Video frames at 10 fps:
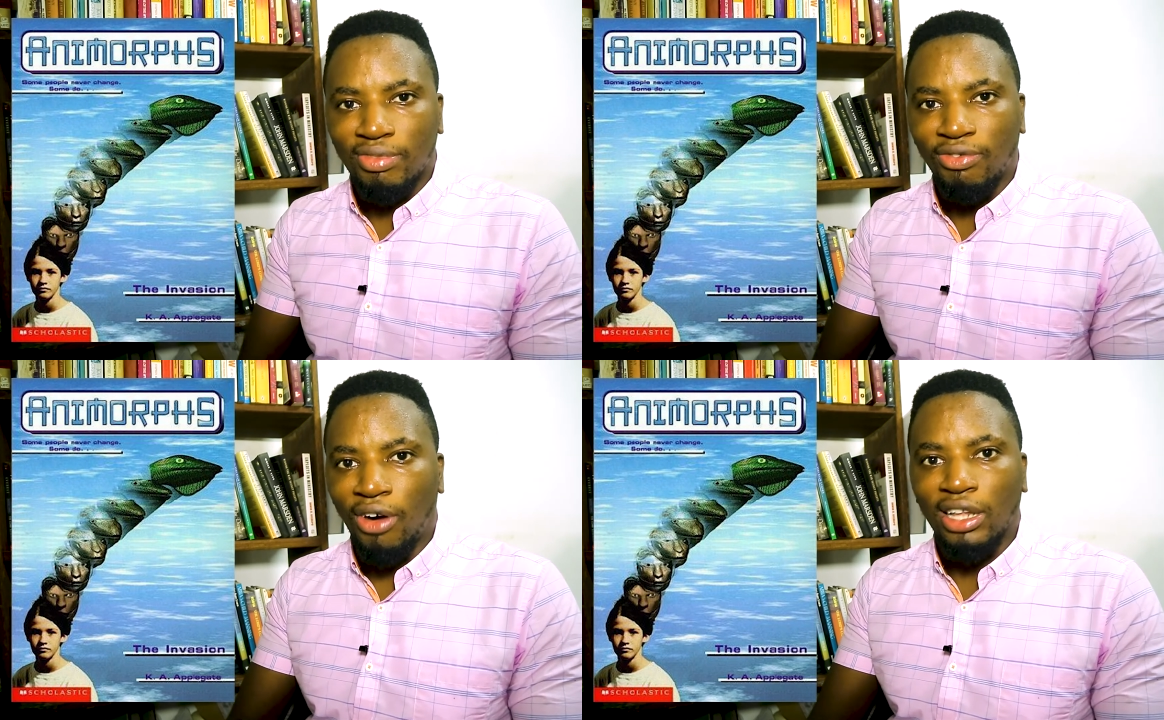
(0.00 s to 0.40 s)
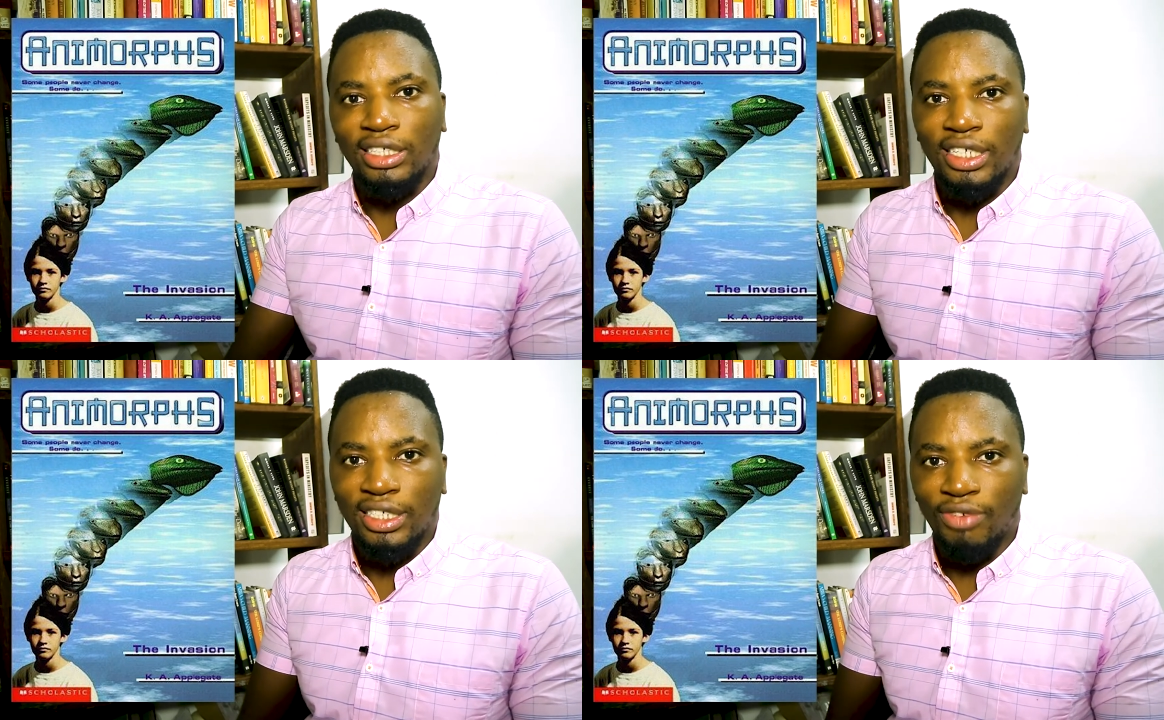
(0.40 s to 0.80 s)
fall
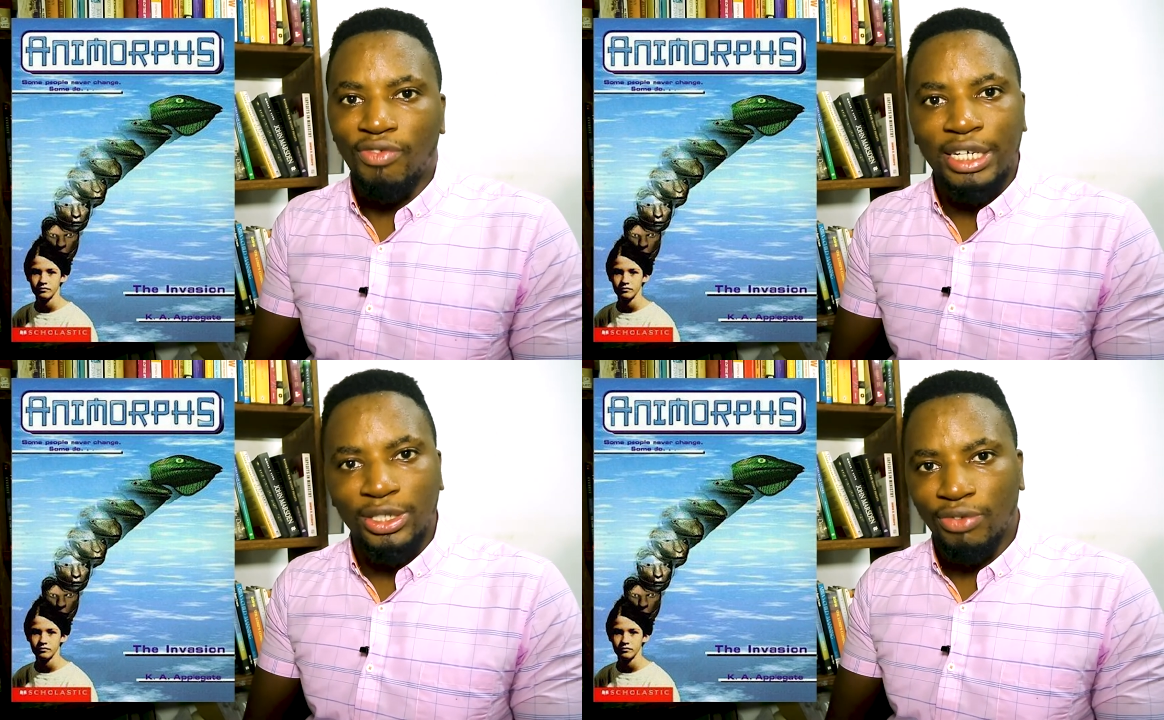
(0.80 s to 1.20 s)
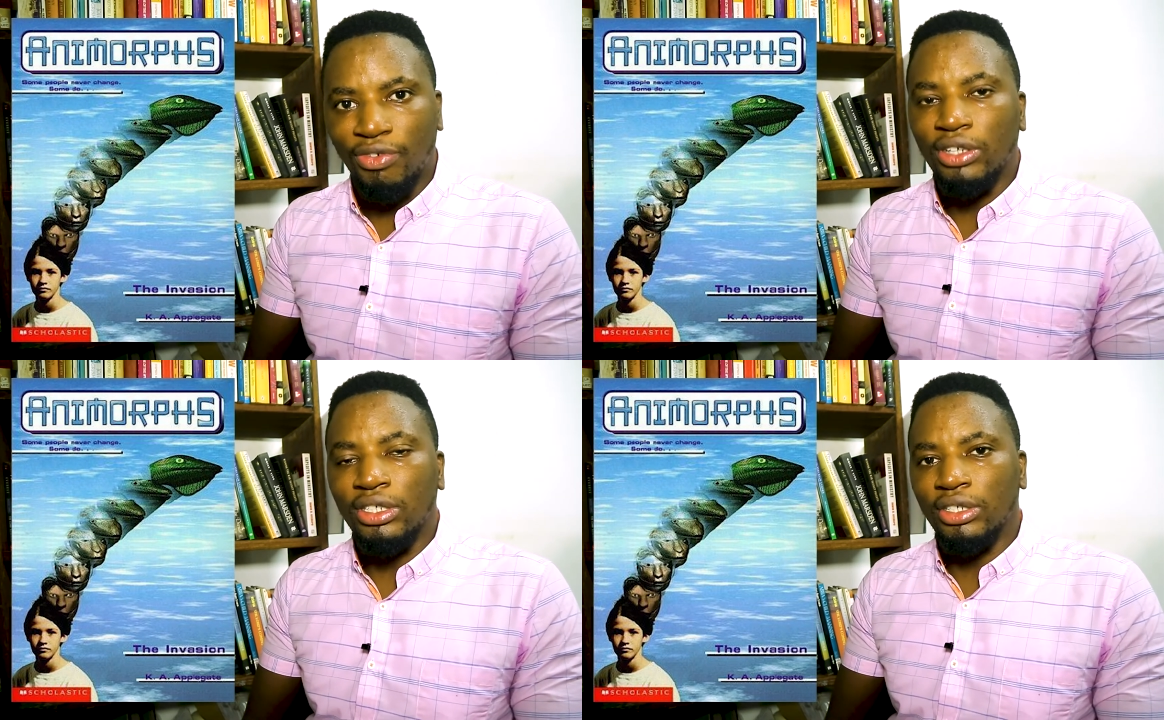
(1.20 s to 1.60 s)
into this adventure,
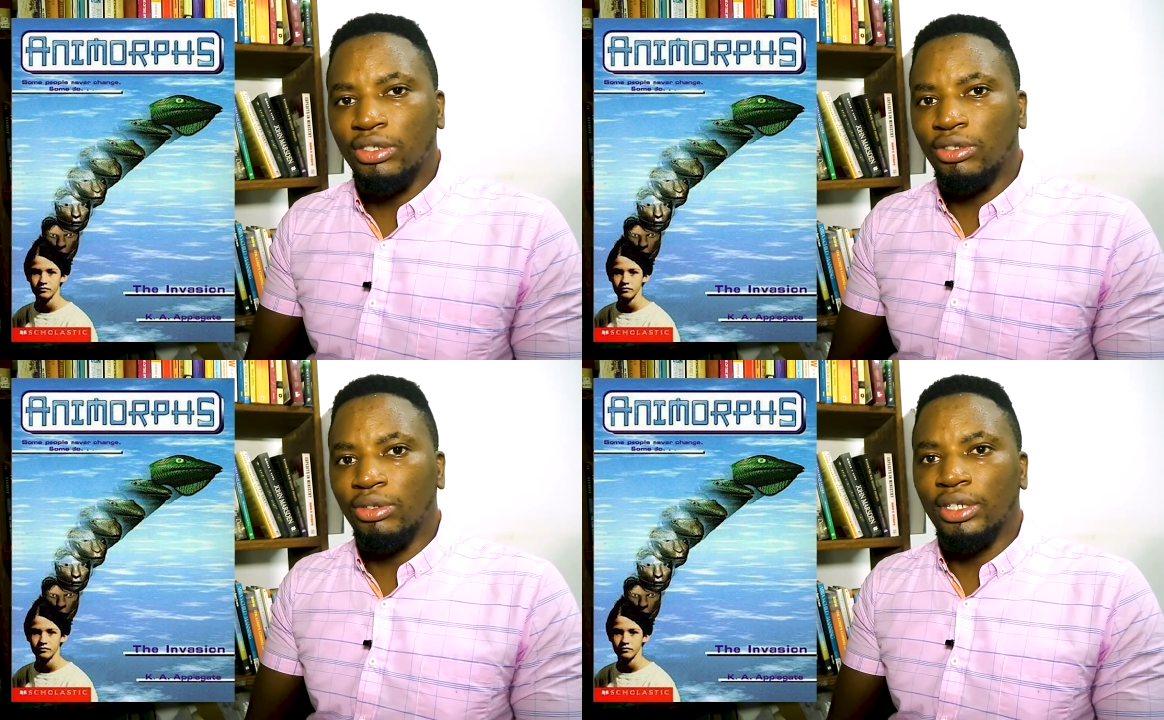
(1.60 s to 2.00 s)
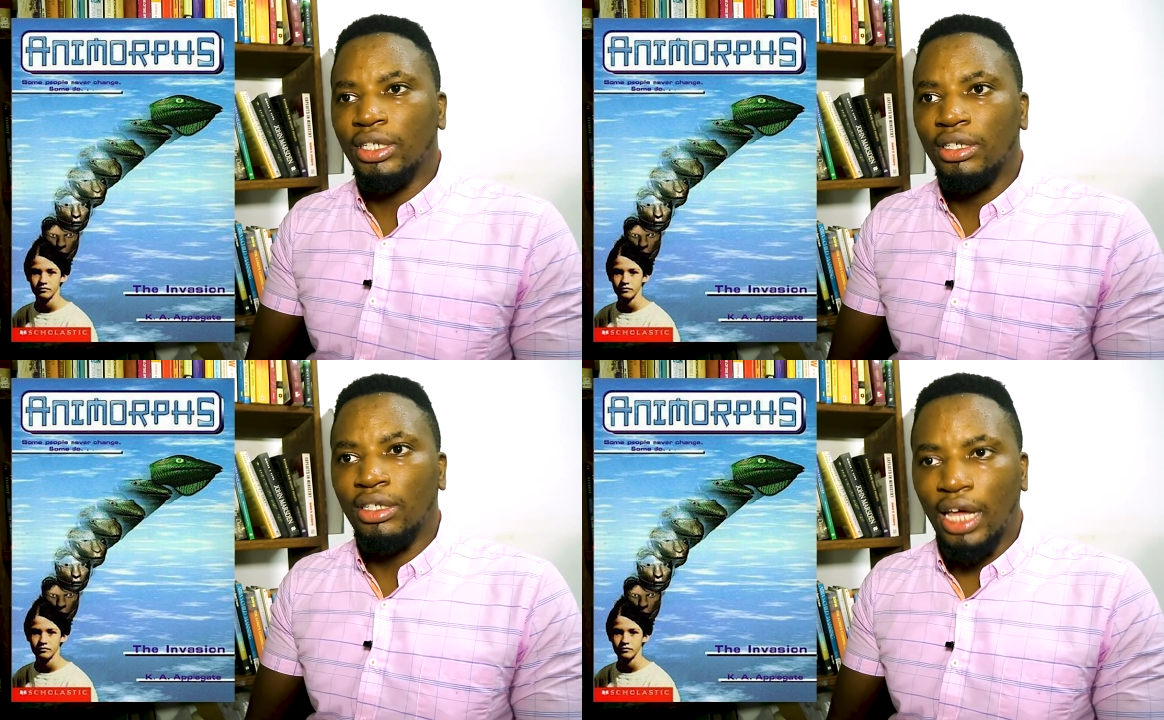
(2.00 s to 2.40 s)
fall into this story.
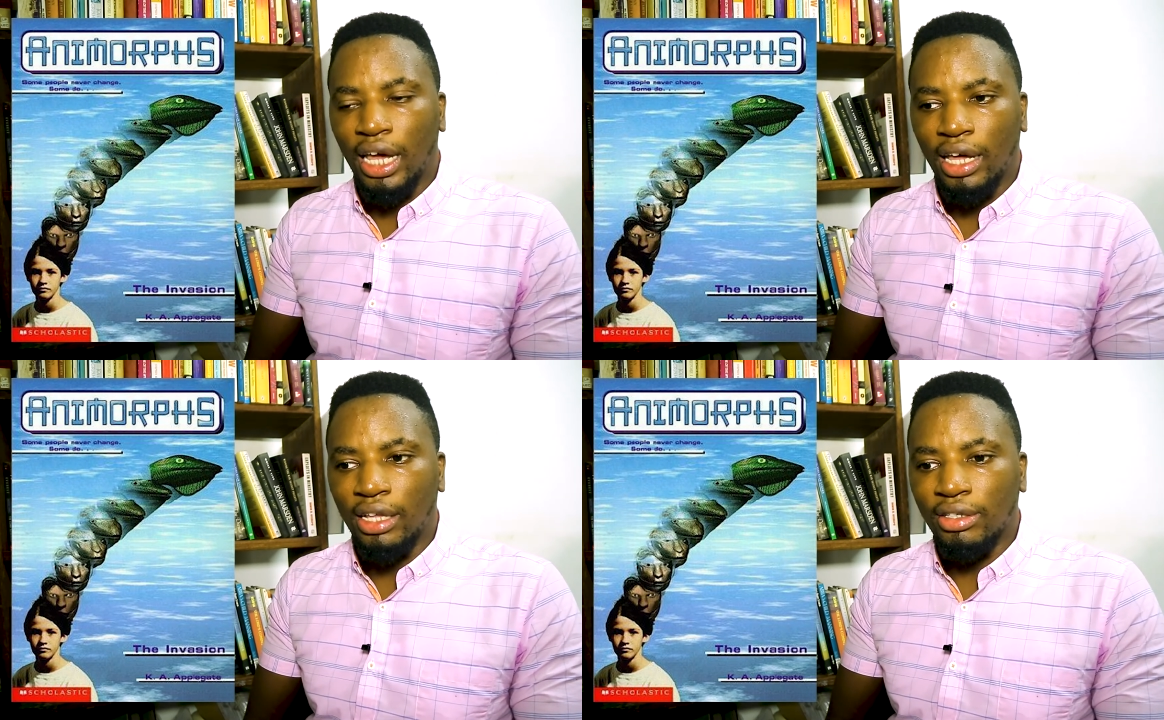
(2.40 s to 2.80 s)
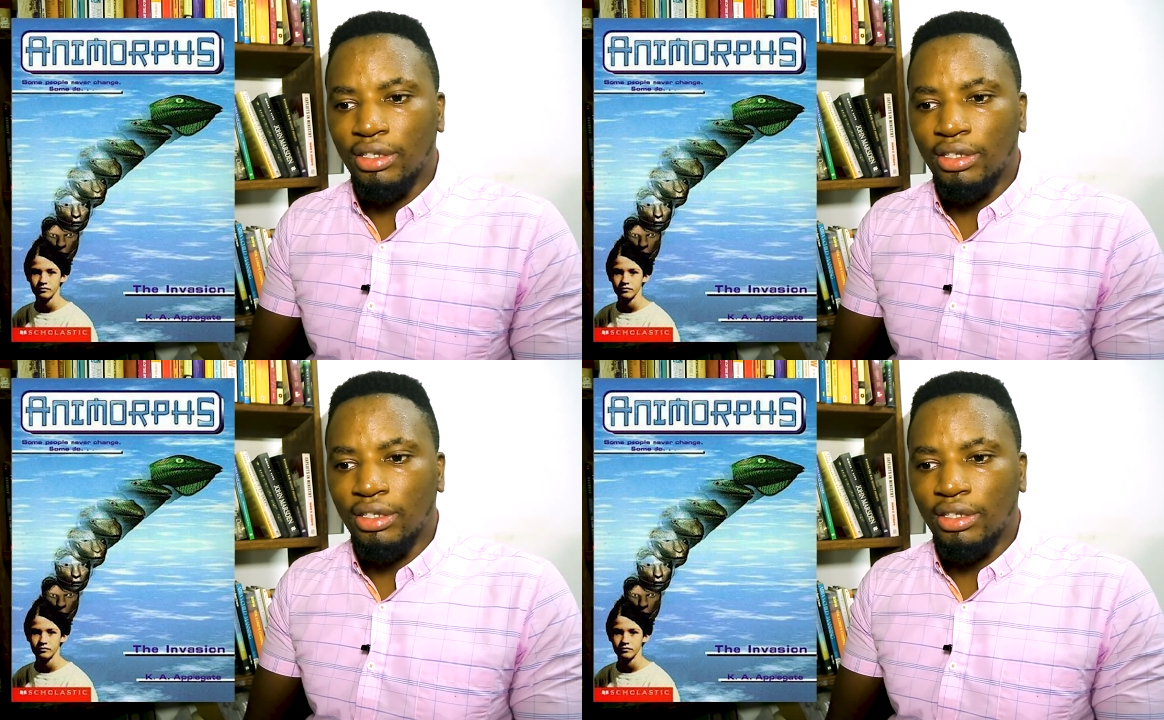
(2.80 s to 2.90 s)
And